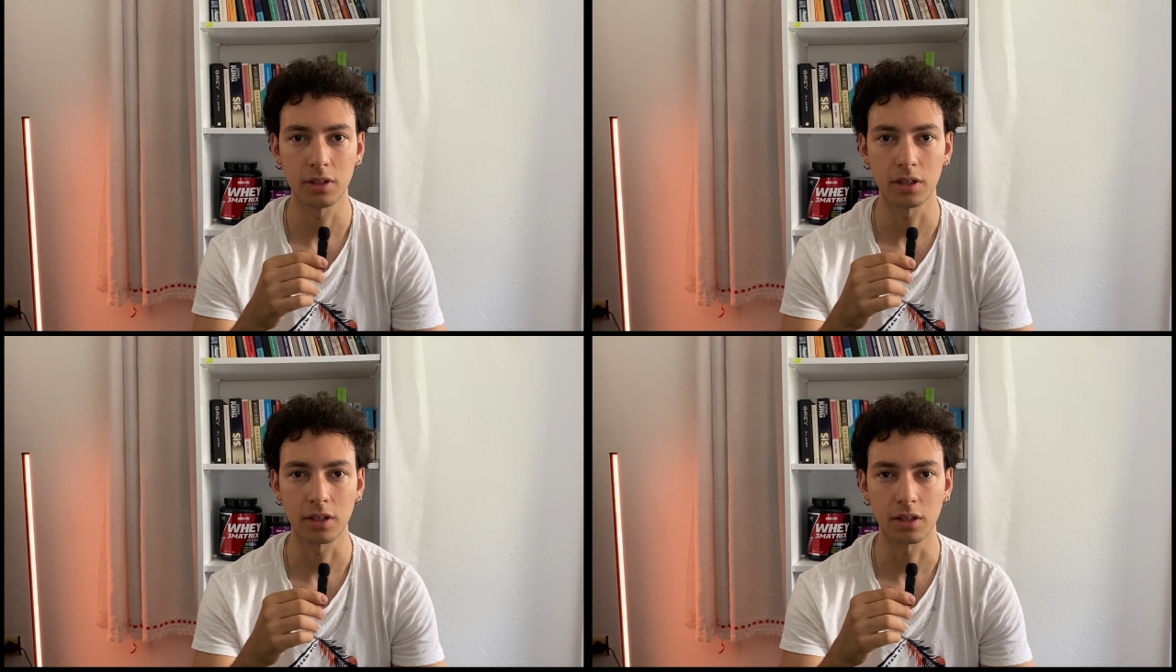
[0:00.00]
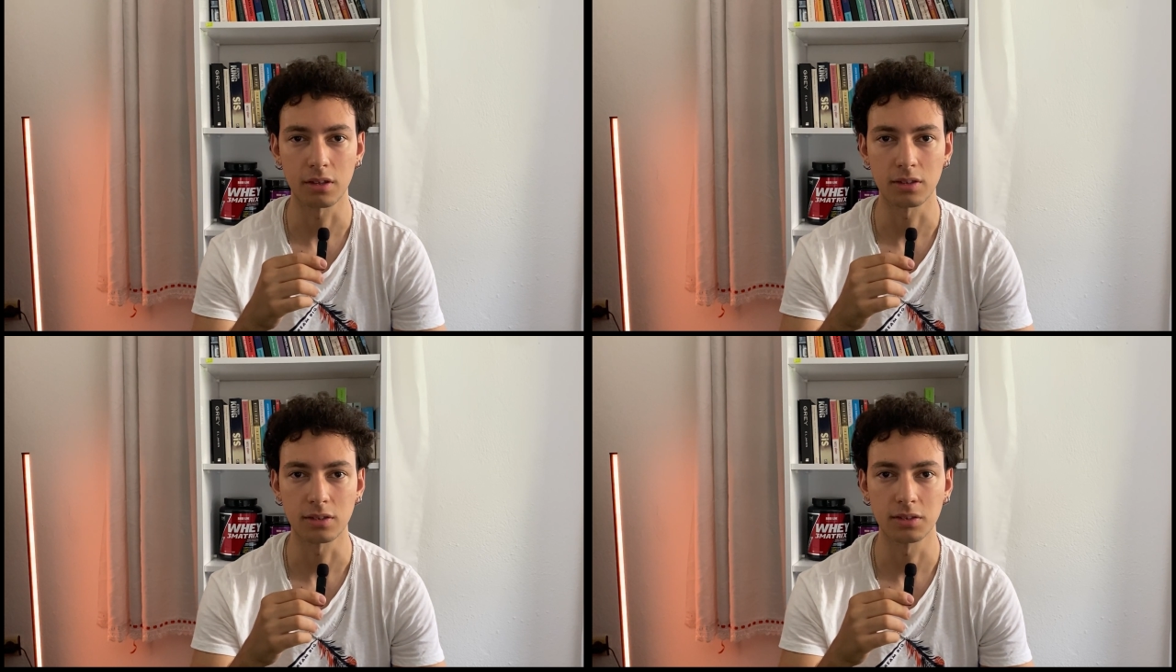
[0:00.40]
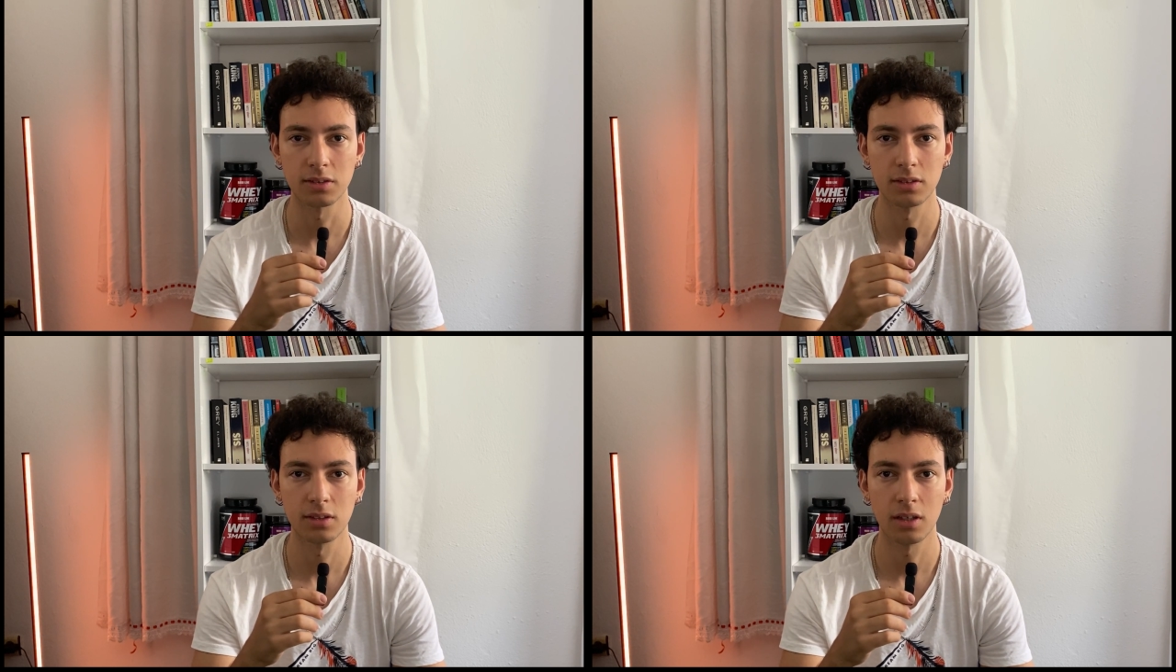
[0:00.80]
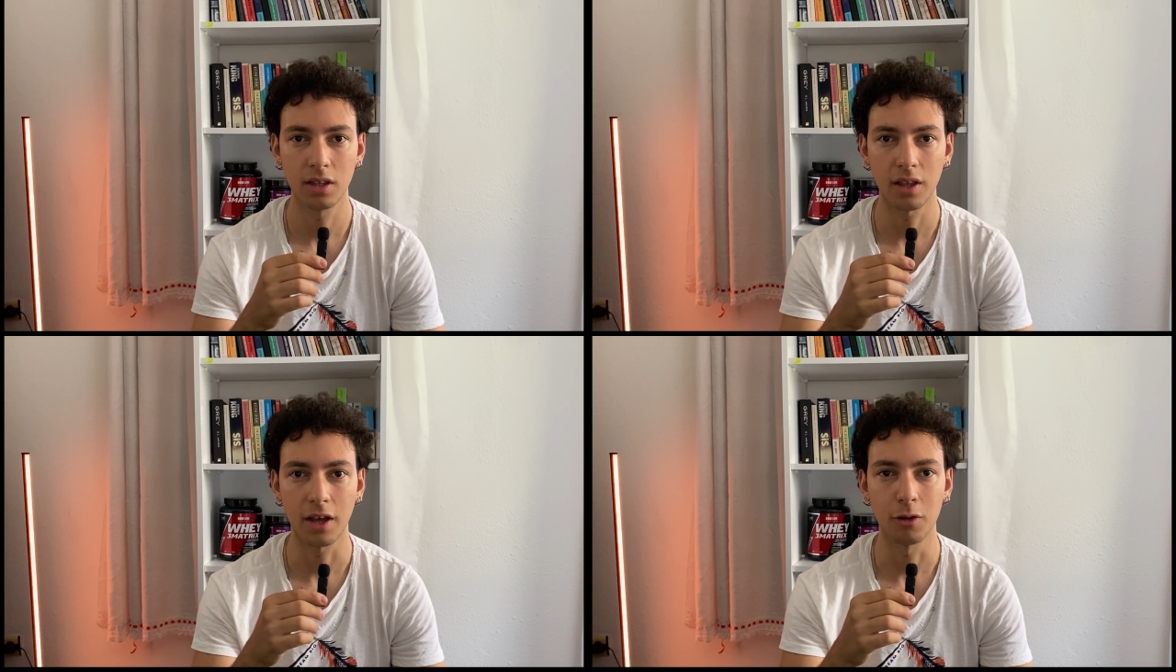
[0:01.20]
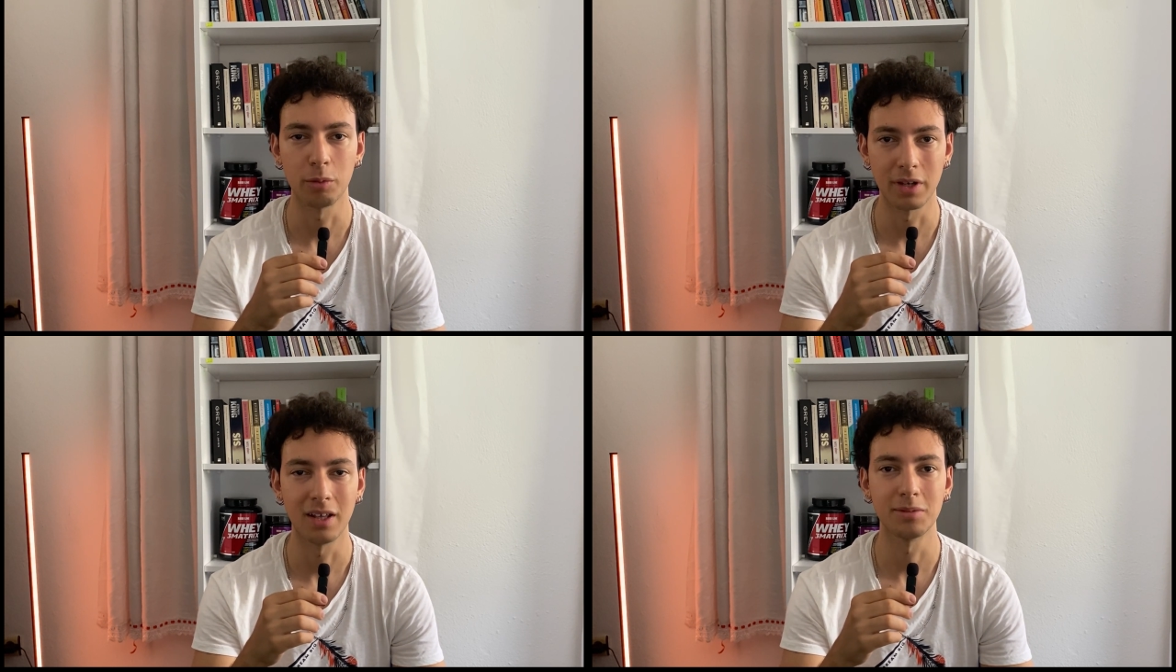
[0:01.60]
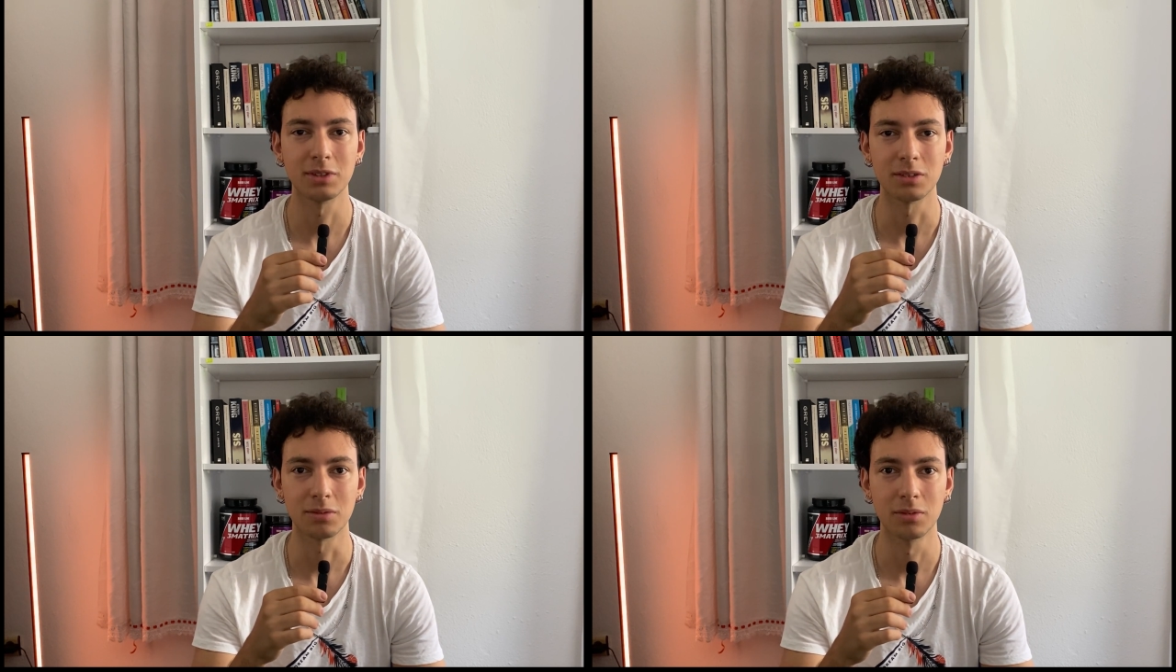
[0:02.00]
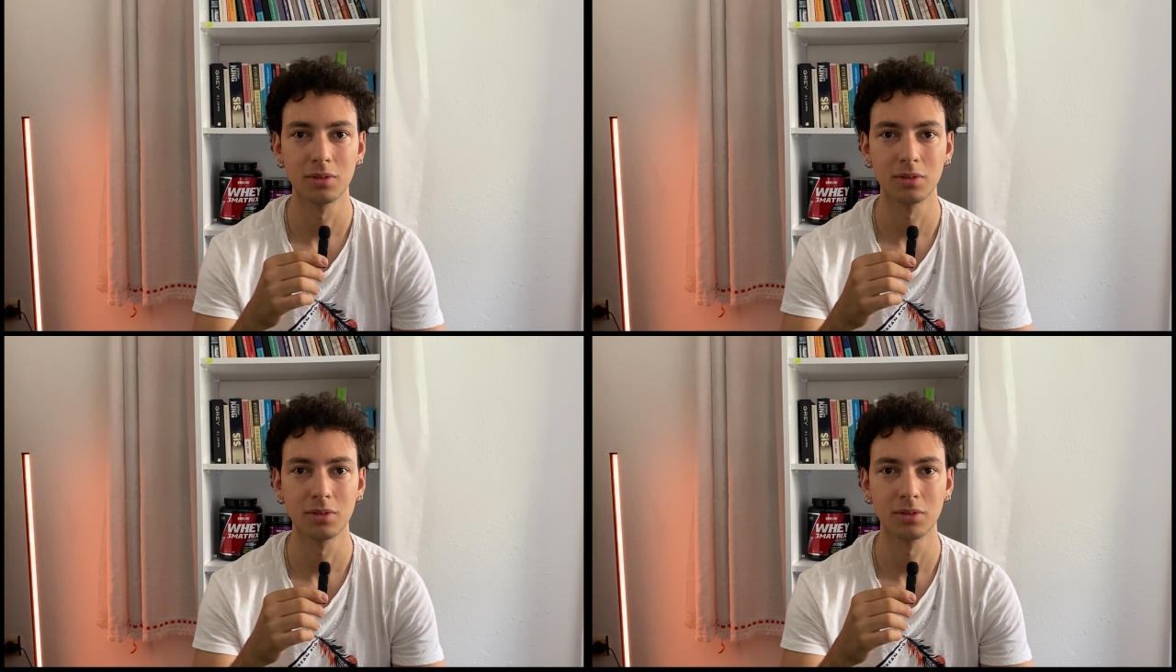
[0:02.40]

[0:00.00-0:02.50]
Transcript: And I hope it helps you.